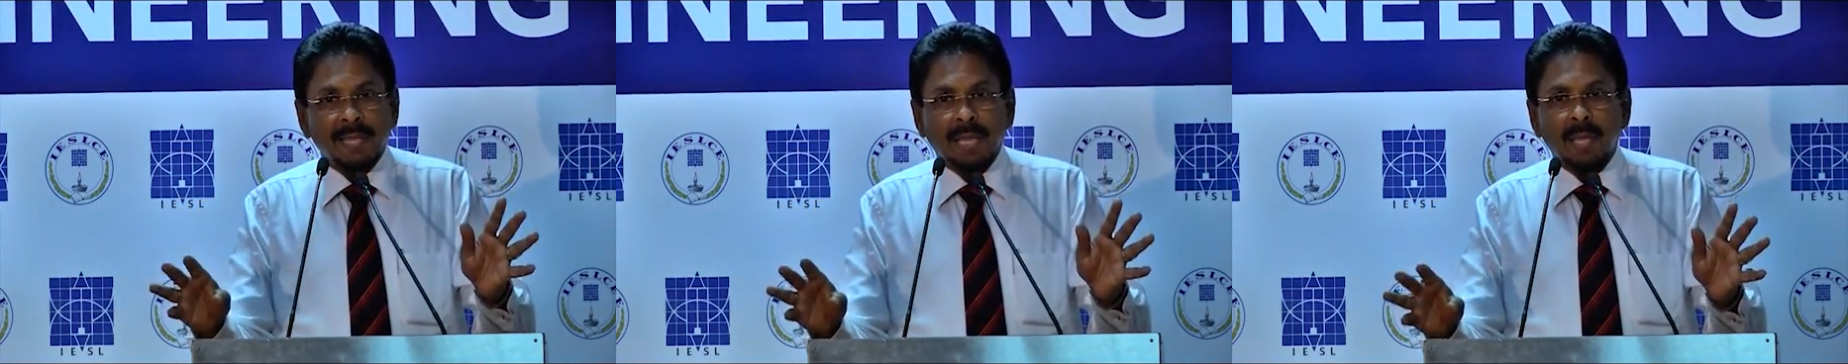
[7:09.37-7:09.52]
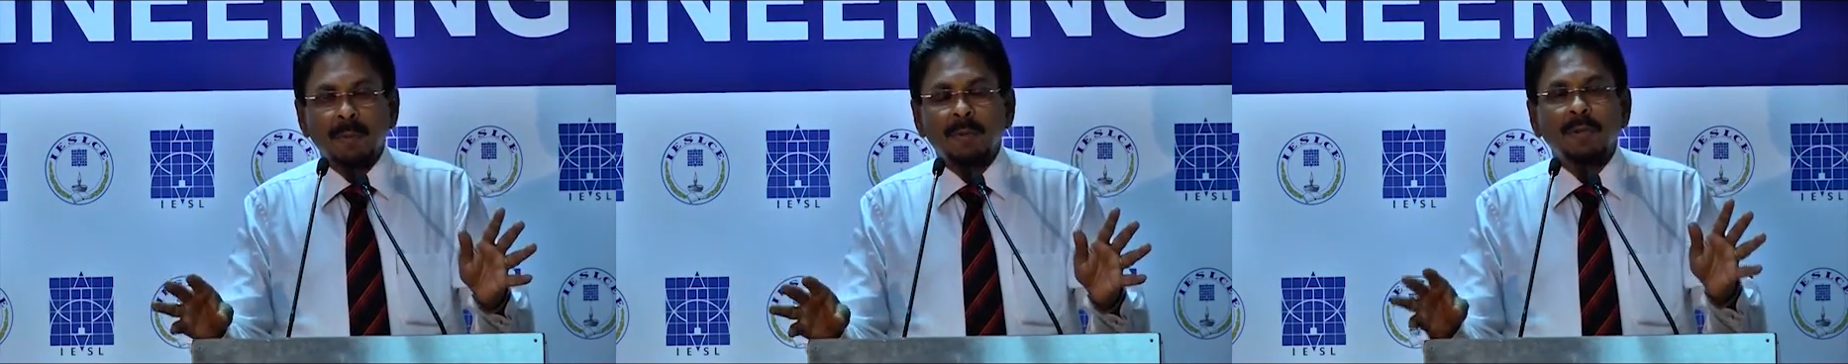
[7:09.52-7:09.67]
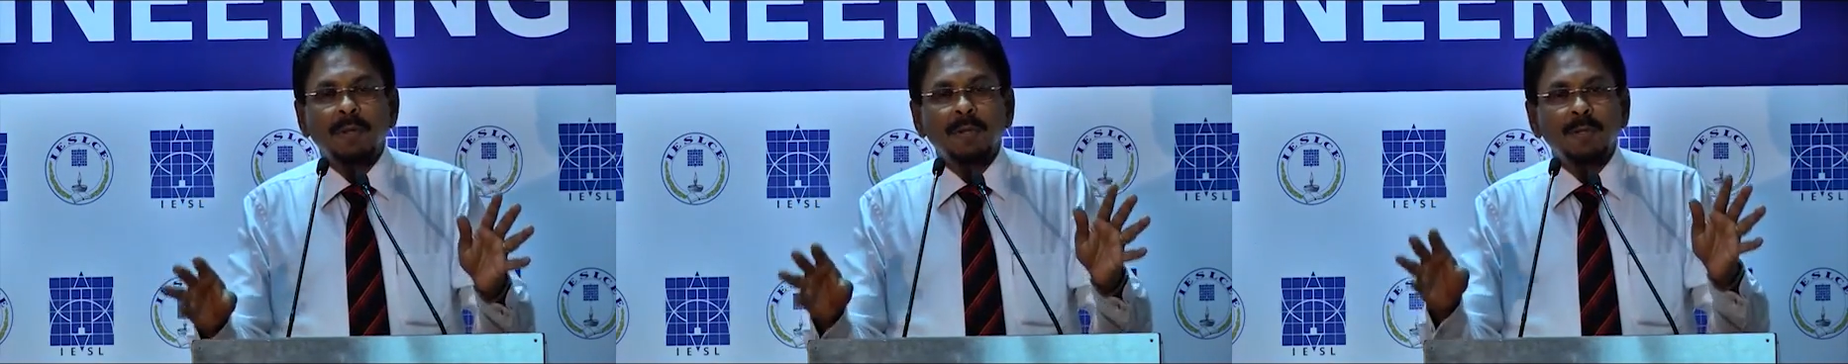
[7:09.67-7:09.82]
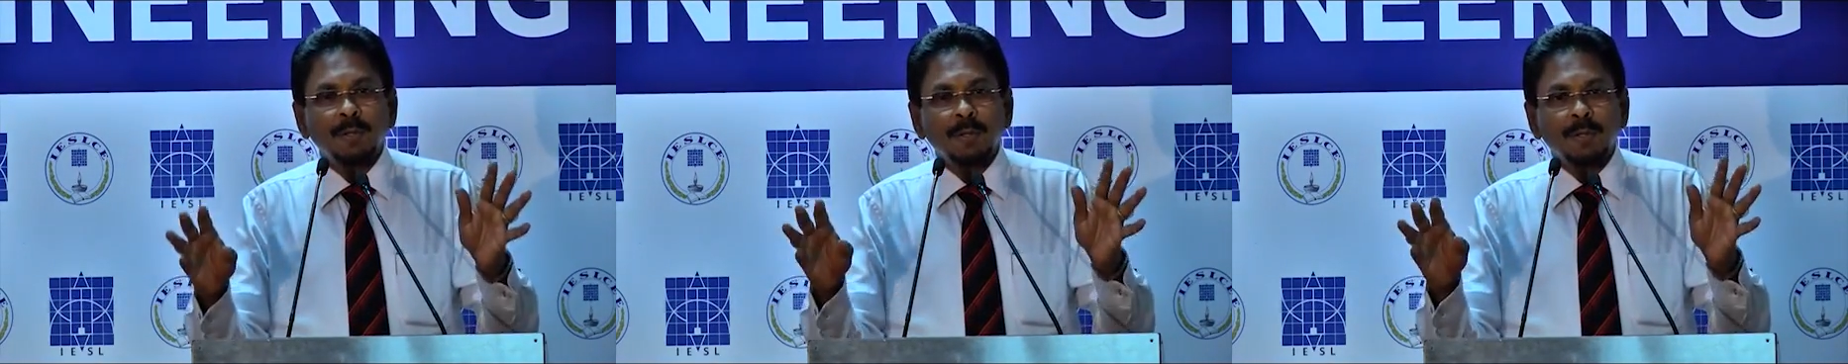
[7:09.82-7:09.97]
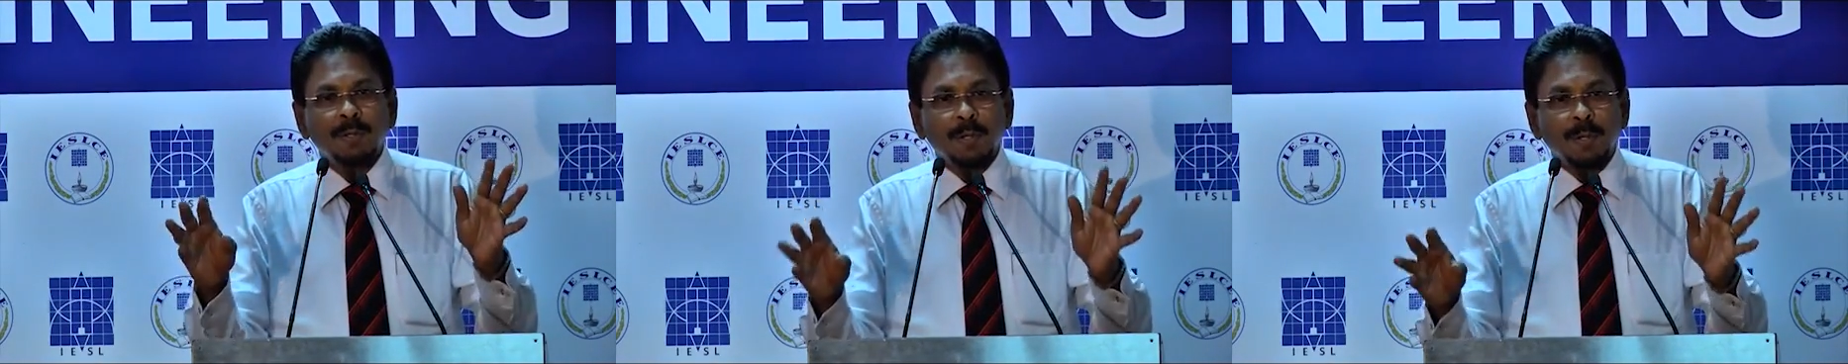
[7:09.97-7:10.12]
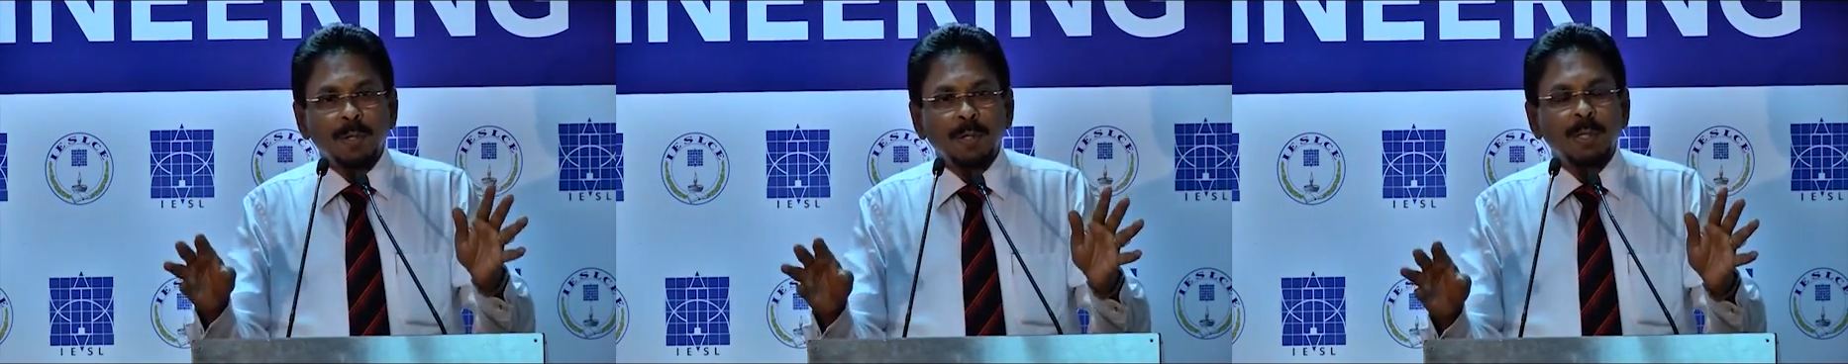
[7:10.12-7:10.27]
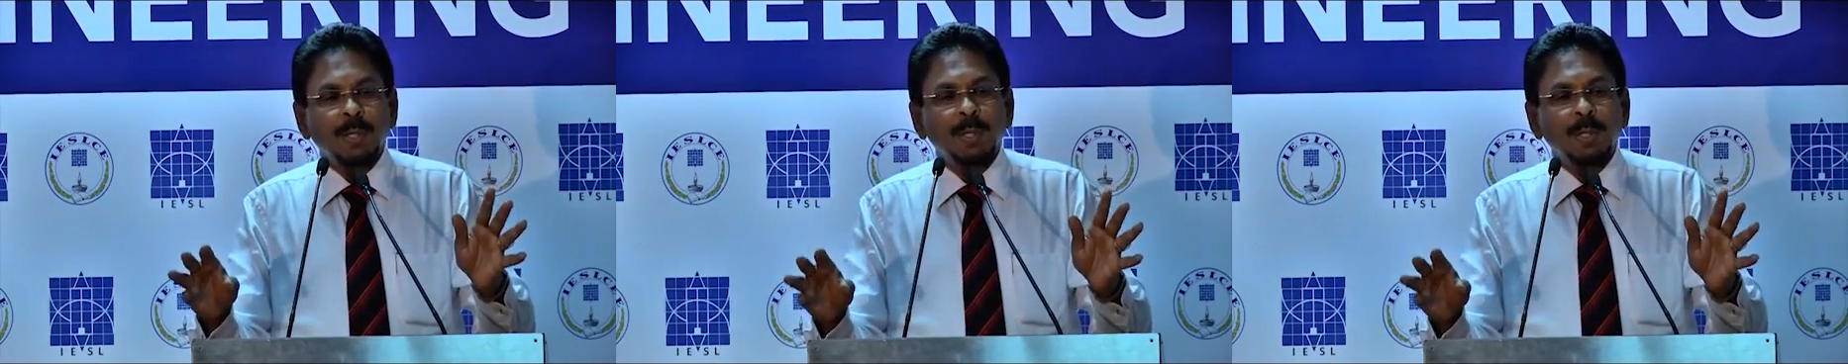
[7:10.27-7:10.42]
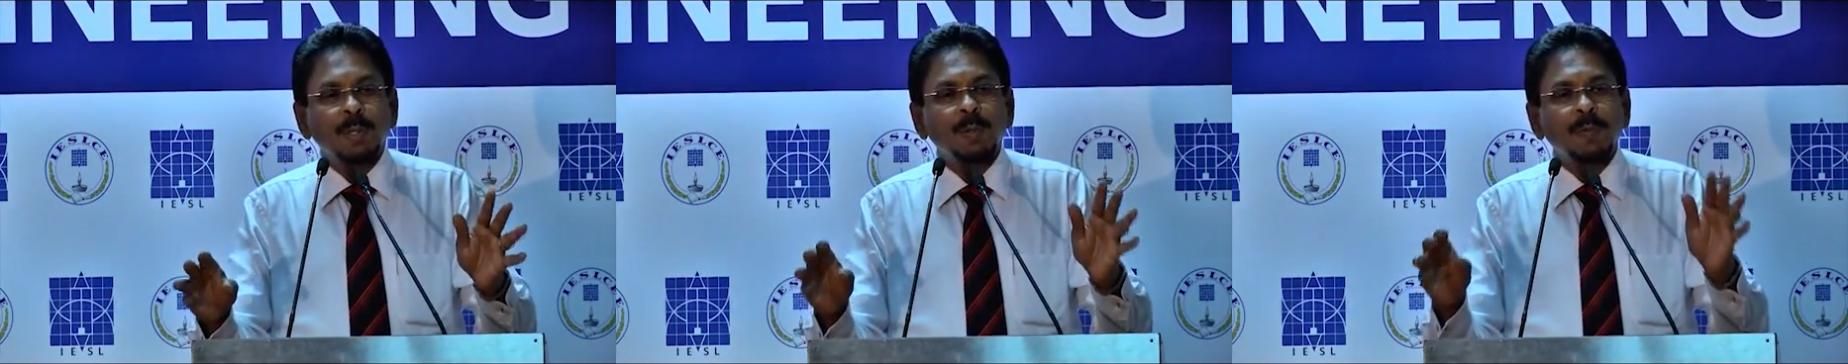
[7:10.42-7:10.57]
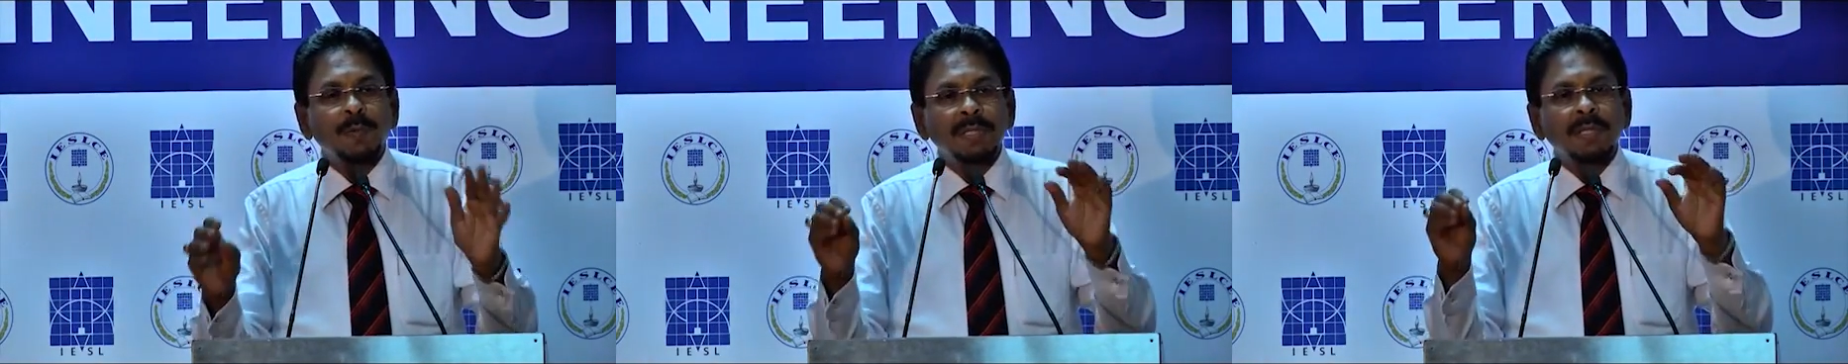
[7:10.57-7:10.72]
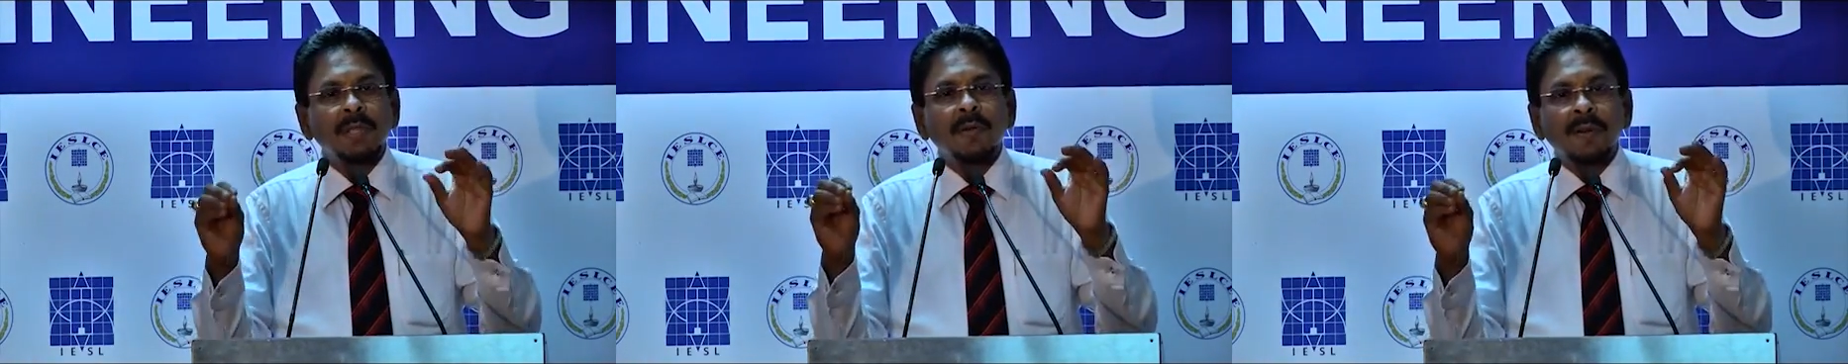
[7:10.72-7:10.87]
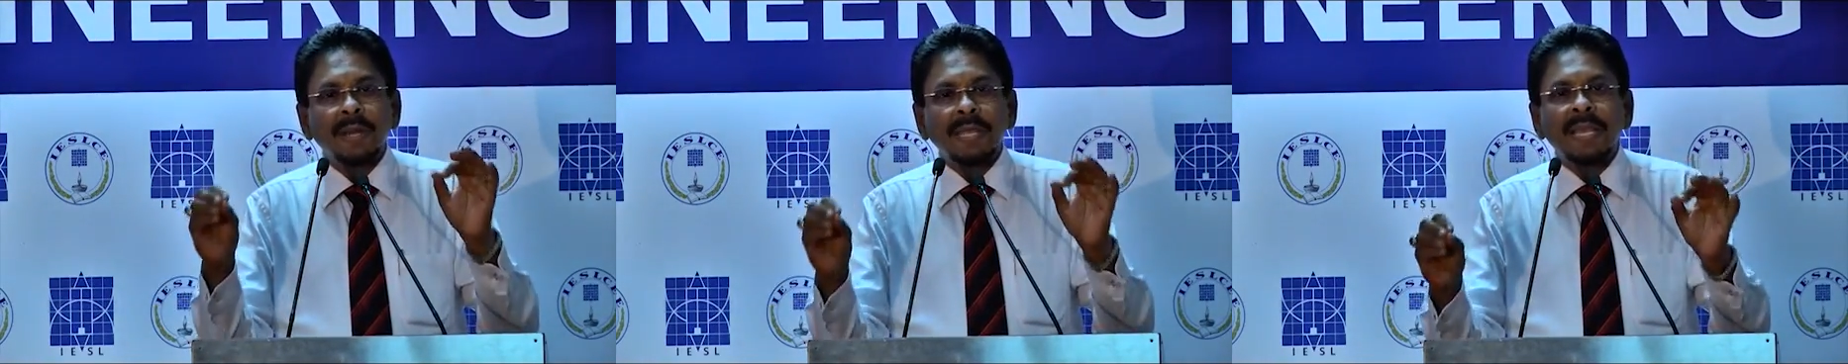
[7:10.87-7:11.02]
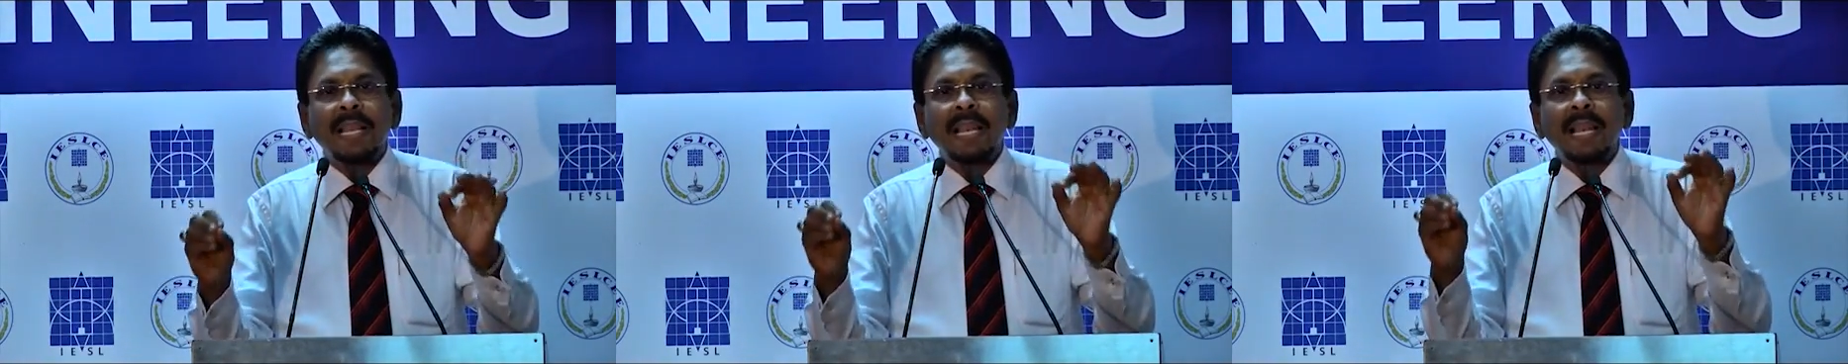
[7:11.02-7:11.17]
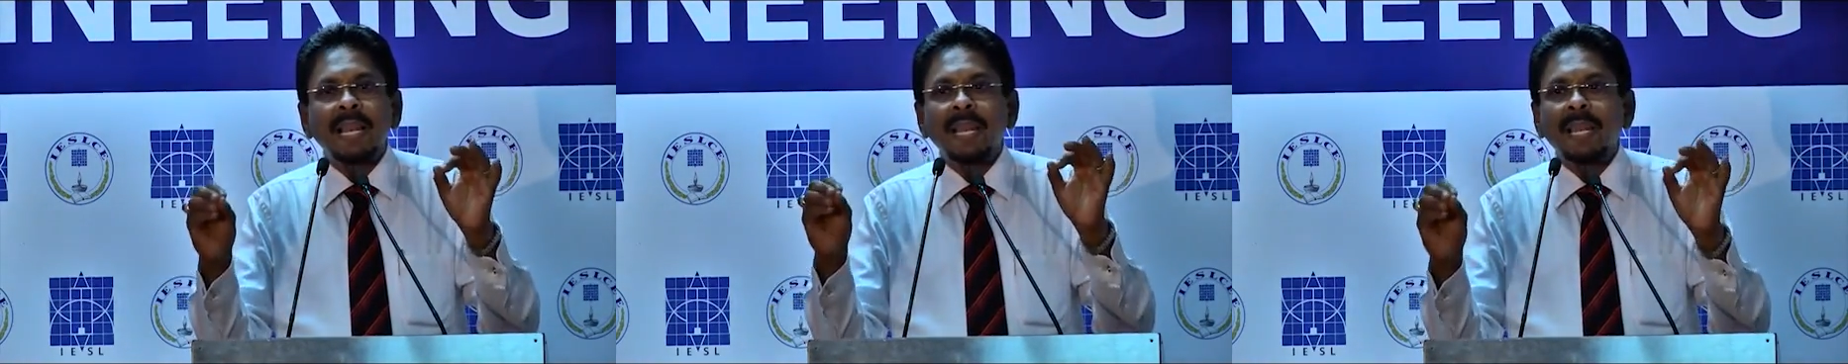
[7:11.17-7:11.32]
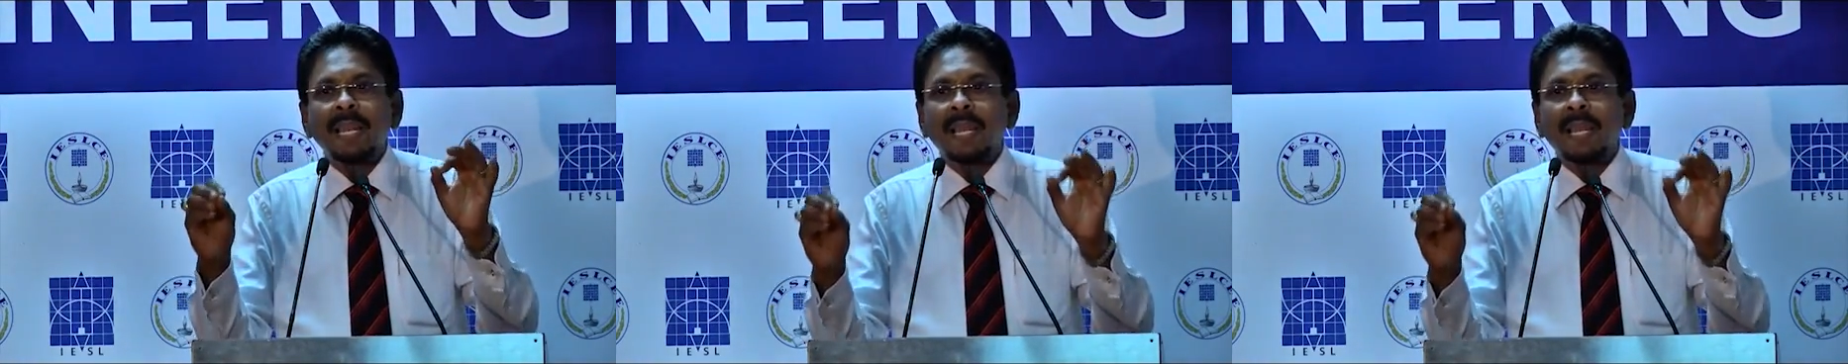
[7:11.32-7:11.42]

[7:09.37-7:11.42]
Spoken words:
I'm going to talk to you with real